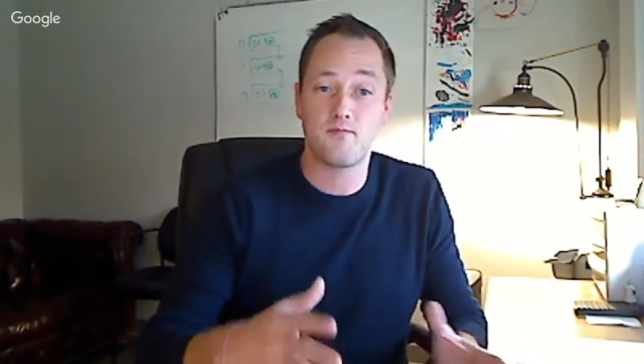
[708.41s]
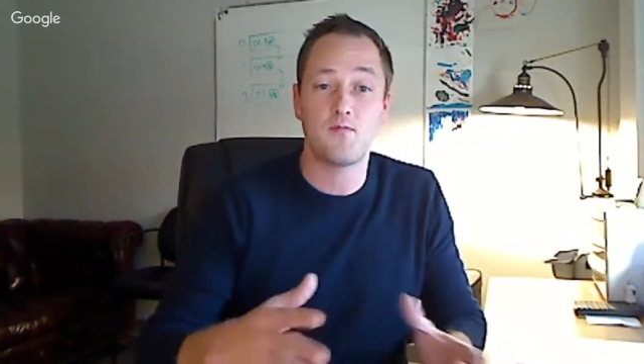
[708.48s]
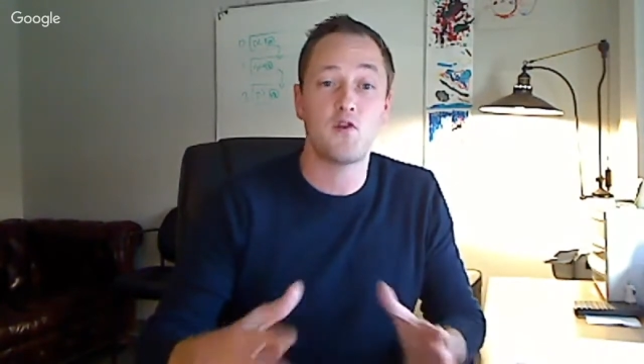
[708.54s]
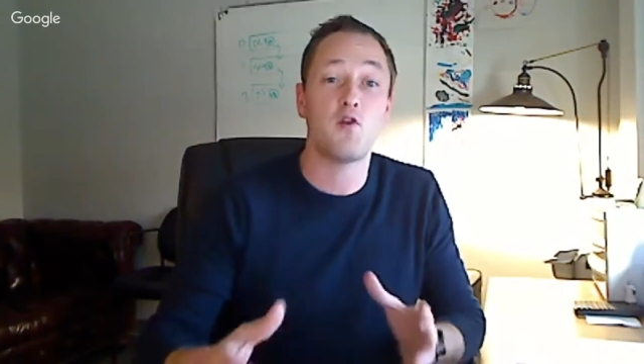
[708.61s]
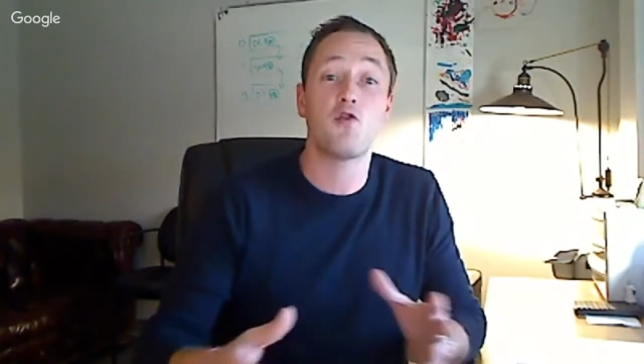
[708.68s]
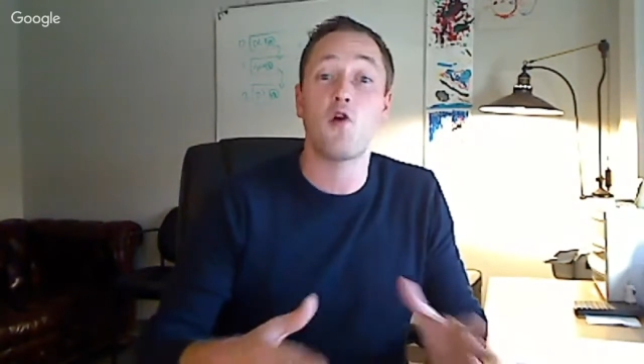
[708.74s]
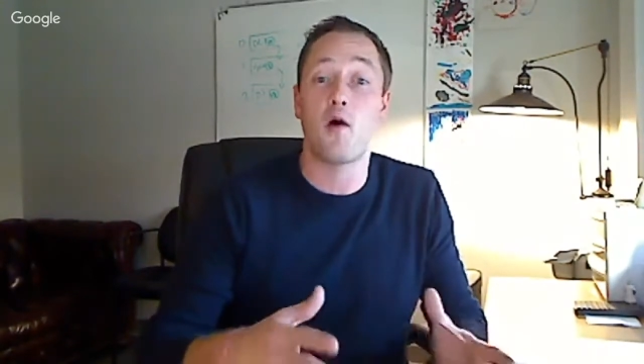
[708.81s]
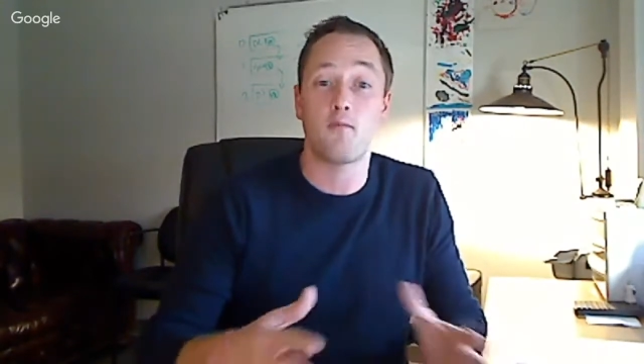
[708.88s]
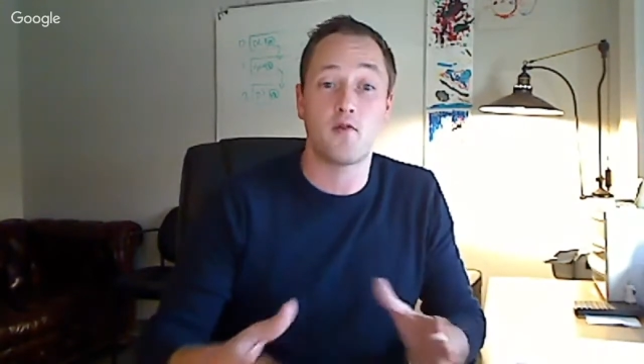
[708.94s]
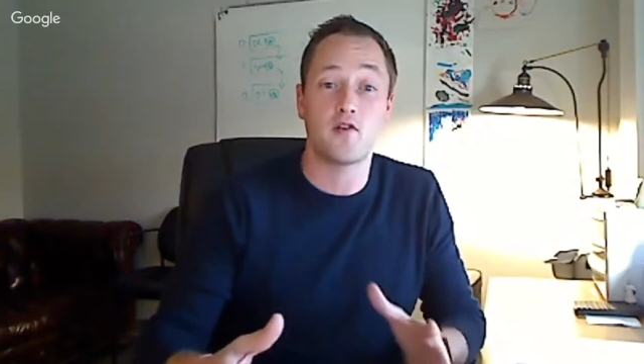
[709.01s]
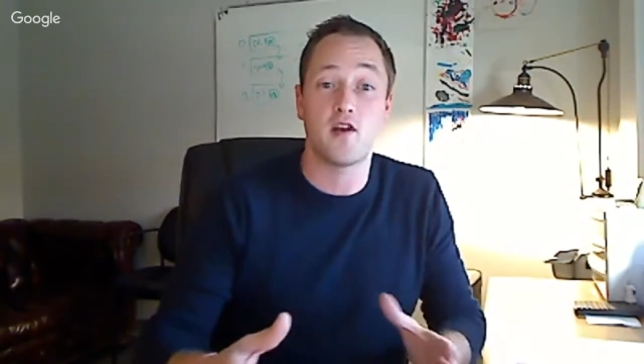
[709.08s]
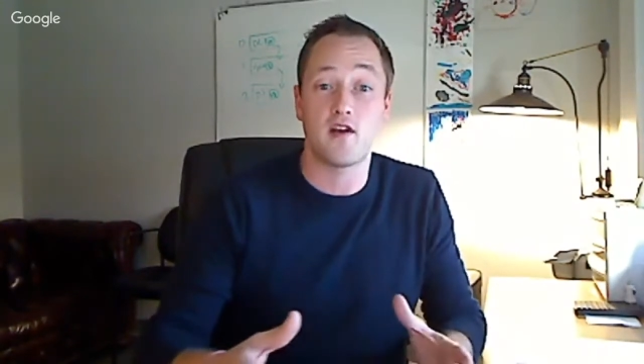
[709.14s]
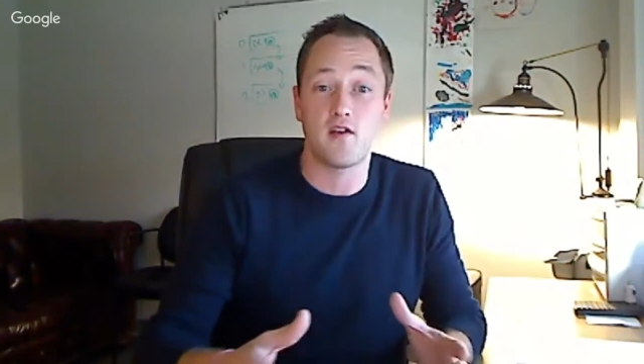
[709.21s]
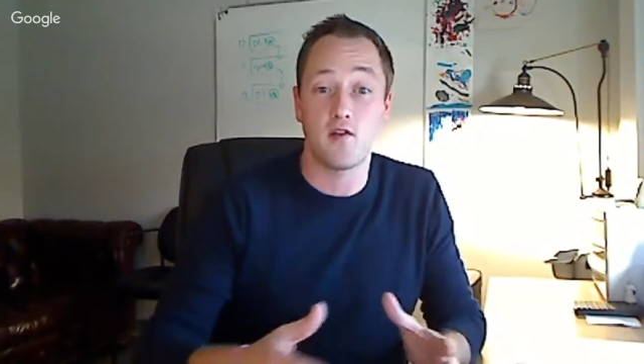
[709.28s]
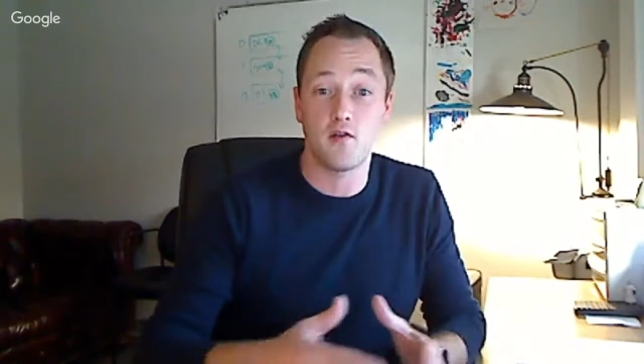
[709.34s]
you thought
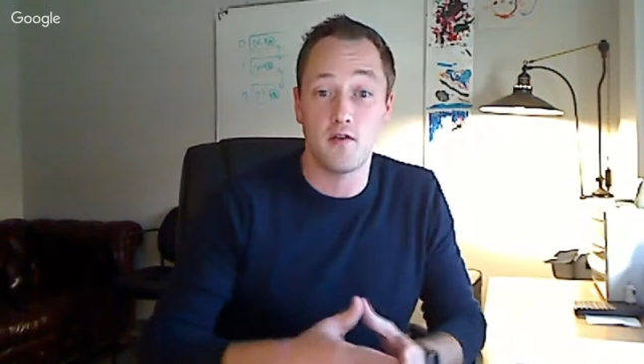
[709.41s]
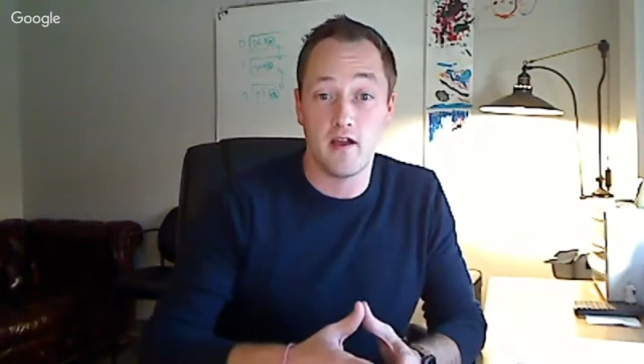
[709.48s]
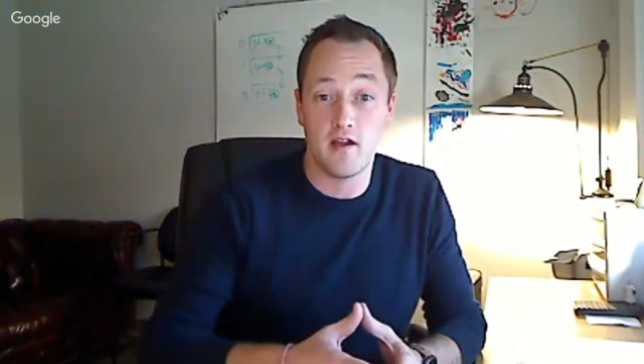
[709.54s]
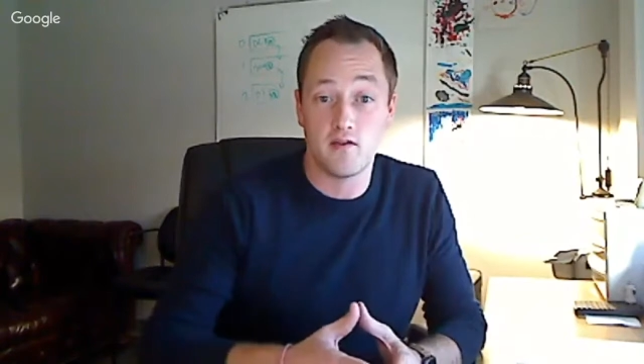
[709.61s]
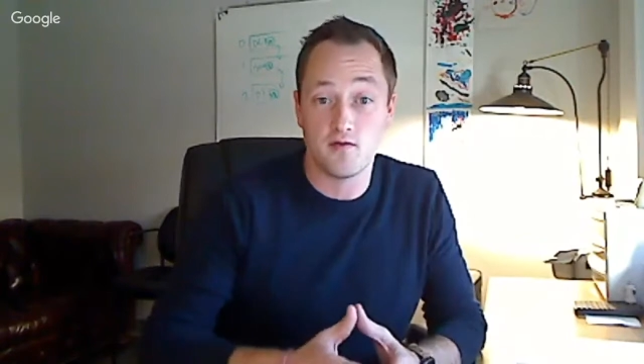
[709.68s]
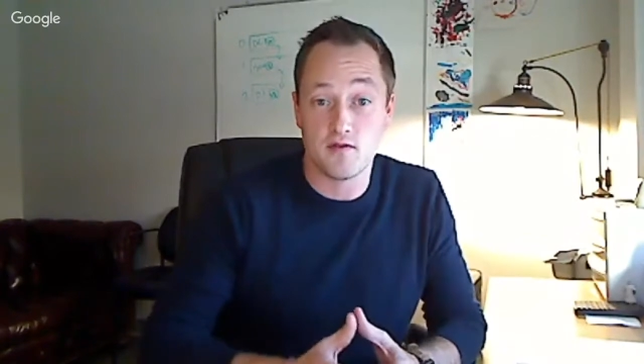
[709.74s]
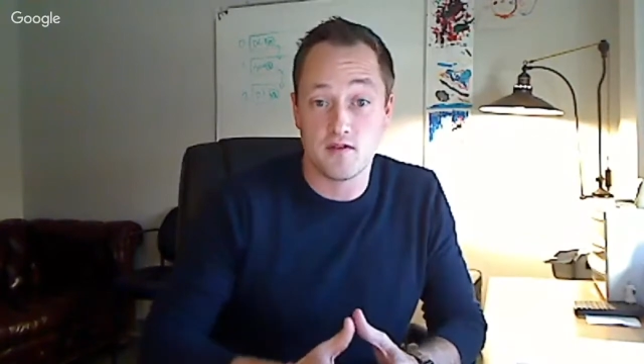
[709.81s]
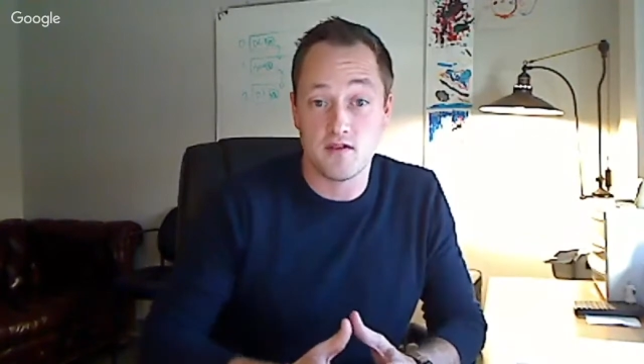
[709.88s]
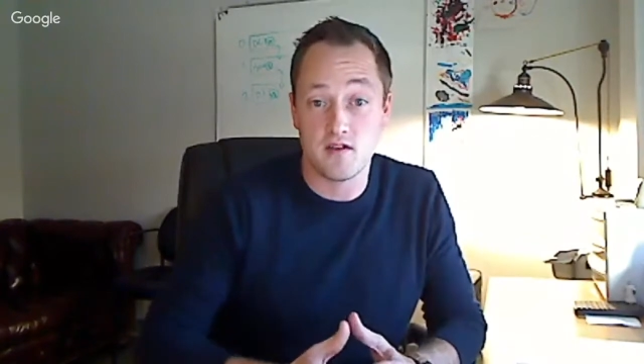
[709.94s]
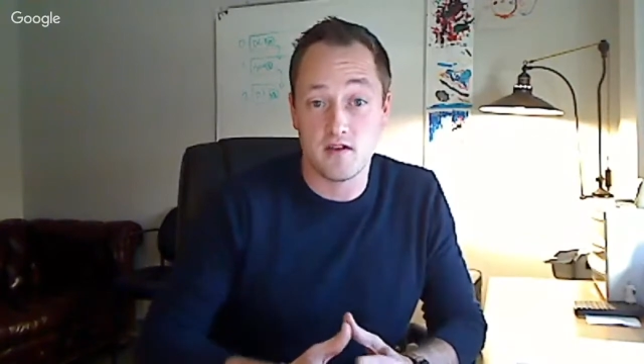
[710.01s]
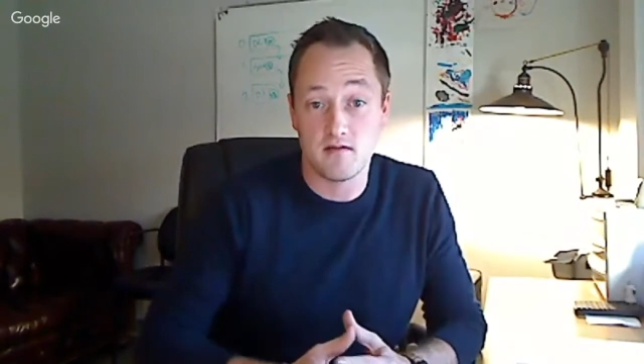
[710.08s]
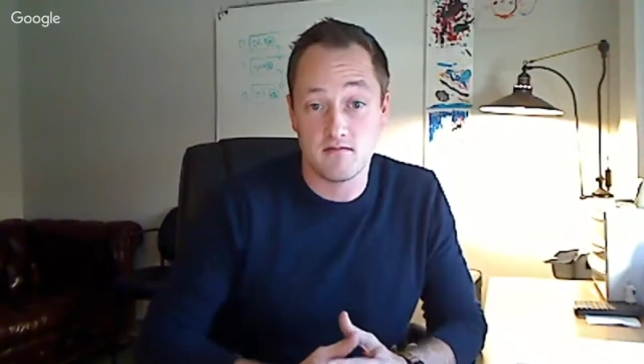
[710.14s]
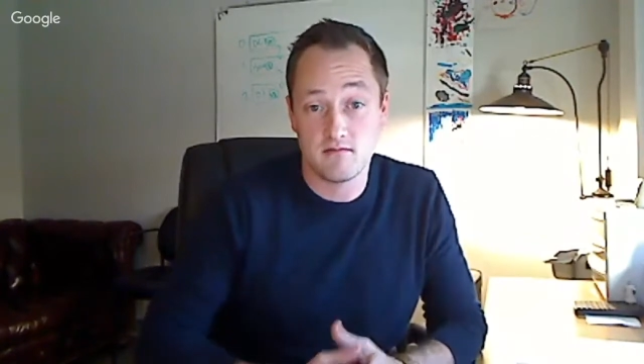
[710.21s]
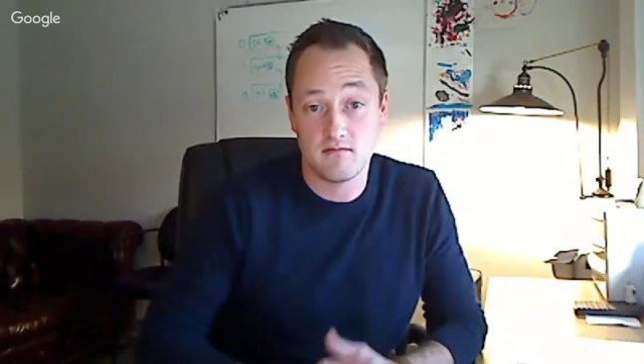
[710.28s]
particularly interesting?